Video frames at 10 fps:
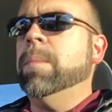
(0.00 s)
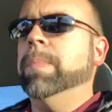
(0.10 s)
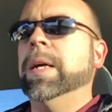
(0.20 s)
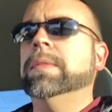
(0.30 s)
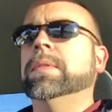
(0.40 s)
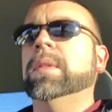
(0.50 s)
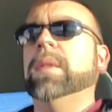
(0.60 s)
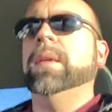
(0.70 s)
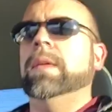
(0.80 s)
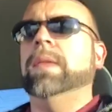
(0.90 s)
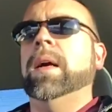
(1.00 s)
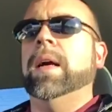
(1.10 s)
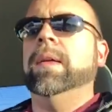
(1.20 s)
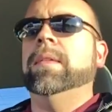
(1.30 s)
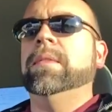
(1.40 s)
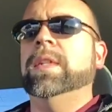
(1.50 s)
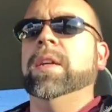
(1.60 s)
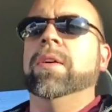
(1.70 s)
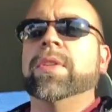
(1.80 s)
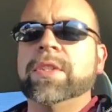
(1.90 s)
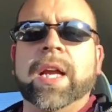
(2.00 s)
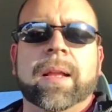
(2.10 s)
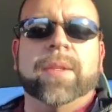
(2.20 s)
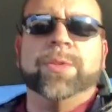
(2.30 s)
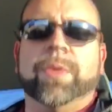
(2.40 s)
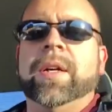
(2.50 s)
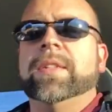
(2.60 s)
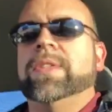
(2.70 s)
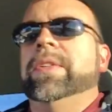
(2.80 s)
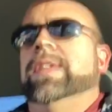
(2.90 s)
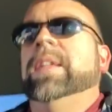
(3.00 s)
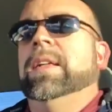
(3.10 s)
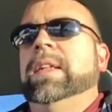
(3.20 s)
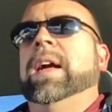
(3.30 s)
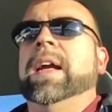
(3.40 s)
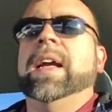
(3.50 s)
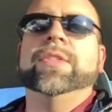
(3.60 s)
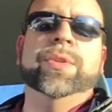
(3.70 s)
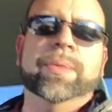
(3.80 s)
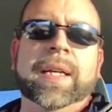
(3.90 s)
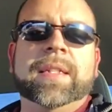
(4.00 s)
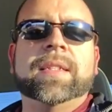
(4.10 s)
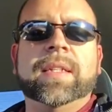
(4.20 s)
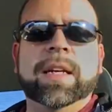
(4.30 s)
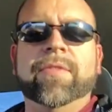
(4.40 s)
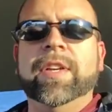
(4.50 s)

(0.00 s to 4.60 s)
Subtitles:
But, you know, the challenge was, I got 2 weeks to get a